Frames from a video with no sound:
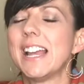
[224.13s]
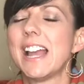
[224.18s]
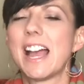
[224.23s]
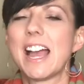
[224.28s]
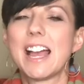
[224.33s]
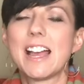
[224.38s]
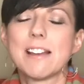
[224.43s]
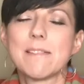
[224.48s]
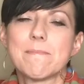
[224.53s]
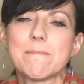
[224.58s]

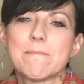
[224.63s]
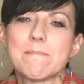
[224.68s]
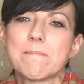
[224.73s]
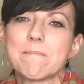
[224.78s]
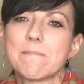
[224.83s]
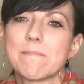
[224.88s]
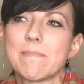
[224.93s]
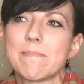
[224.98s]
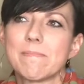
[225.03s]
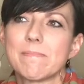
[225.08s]
Um,
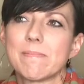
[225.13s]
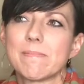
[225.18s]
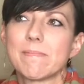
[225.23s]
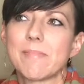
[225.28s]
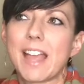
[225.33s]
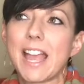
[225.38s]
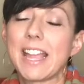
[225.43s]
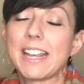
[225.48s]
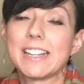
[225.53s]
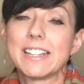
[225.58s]

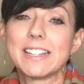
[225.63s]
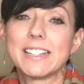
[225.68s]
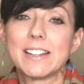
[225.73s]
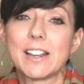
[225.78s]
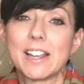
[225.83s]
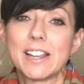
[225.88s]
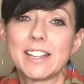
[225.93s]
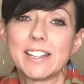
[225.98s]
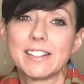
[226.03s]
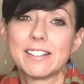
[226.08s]
I did
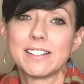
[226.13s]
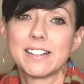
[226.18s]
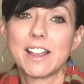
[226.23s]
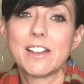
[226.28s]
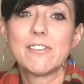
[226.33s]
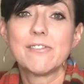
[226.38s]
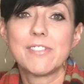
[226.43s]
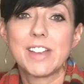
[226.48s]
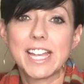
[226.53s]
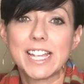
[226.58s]
an
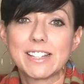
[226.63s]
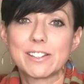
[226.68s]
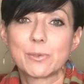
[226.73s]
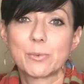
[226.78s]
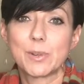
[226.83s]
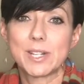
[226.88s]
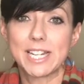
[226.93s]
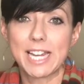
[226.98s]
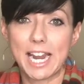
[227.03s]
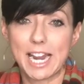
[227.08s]
event
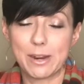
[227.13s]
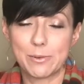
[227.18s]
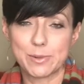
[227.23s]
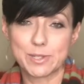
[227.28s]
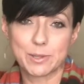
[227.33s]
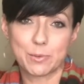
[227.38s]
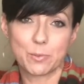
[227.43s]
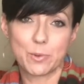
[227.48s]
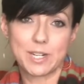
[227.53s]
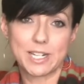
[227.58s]
one day. It
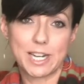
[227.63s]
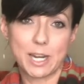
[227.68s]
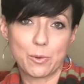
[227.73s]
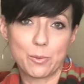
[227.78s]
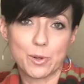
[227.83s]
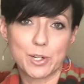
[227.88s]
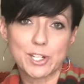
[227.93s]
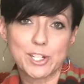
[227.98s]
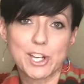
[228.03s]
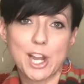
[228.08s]
was a one-day
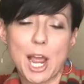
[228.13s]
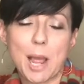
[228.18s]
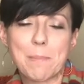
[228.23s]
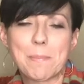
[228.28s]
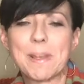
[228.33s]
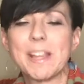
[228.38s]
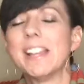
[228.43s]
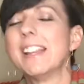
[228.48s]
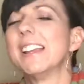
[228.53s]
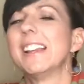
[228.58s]

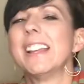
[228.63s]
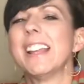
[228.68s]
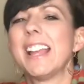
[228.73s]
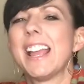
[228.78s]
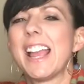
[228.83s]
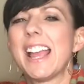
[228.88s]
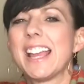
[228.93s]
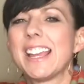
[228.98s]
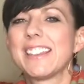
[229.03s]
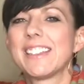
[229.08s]
workshop
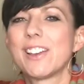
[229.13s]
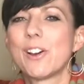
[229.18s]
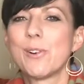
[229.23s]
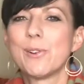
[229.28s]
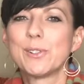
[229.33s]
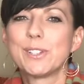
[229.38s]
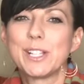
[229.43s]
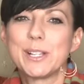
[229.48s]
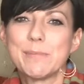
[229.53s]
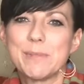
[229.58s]
at the
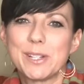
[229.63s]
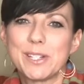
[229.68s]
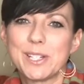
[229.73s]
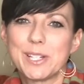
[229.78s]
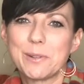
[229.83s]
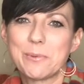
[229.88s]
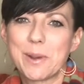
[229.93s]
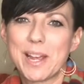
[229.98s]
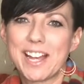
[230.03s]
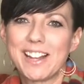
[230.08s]
old
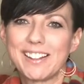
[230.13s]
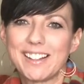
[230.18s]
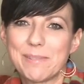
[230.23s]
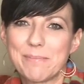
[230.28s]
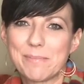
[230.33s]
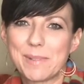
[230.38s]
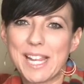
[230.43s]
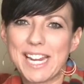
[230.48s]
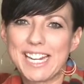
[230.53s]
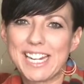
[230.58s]
community well
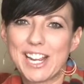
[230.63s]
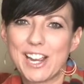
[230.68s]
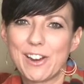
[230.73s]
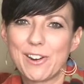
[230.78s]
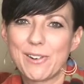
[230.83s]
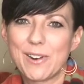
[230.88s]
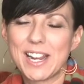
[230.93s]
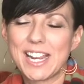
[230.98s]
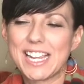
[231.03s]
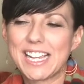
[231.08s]
in
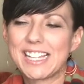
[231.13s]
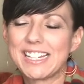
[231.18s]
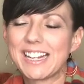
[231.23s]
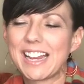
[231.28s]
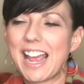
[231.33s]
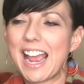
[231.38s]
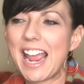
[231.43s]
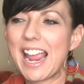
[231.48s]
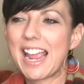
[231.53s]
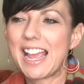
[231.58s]
Plano, and
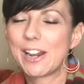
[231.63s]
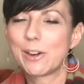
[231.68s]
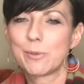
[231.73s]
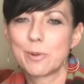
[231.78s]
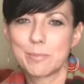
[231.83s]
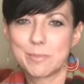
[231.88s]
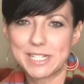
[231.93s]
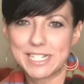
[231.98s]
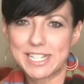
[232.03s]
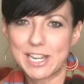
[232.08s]
I had a
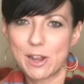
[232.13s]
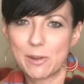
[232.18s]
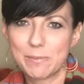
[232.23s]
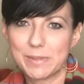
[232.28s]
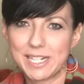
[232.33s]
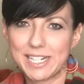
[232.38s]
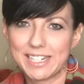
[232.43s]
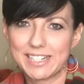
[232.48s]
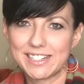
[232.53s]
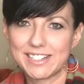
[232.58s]
woman tell
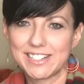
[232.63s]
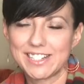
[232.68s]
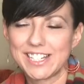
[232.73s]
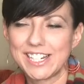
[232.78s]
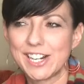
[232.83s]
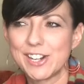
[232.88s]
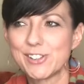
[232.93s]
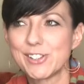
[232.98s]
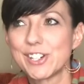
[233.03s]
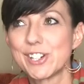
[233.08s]
me, you
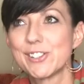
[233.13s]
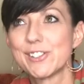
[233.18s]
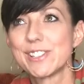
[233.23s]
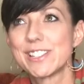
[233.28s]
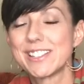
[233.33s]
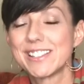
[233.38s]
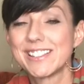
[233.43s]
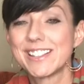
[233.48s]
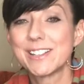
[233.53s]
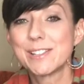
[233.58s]
know, she goes,
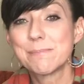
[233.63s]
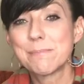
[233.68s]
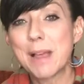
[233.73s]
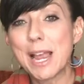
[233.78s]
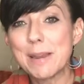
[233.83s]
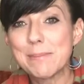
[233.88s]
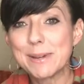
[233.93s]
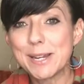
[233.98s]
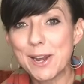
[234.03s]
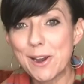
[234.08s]
this
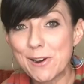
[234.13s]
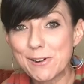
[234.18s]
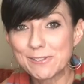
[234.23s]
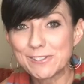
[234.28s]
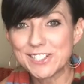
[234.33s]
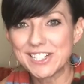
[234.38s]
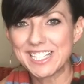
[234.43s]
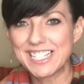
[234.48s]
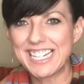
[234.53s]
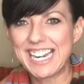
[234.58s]
might be
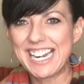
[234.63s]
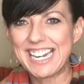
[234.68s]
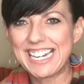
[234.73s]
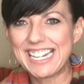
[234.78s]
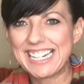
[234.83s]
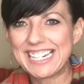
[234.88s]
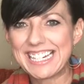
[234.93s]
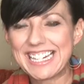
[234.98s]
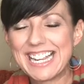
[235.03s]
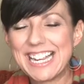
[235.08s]

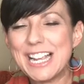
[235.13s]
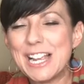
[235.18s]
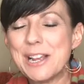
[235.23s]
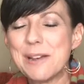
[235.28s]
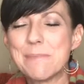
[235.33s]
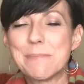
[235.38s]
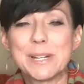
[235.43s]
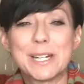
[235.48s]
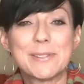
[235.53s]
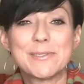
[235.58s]
overstating,
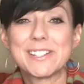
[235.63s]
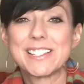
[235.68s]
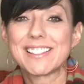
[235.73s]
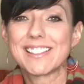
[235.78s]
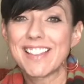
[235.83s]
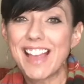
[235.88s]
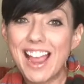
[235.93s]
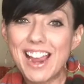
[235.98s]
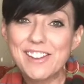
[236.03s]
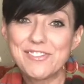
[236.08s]
but it was
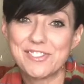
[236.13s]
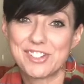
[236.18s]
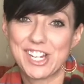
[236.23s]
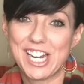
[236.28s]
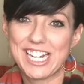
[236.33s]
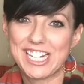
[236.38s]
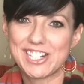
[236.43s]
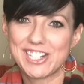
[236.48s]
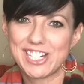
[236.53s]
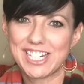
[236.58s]

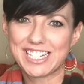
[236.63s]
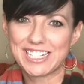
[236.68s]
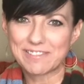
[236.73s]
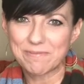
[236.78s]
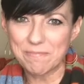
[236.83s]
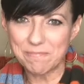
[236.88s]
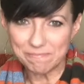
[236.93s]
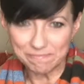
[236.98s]
life-changing.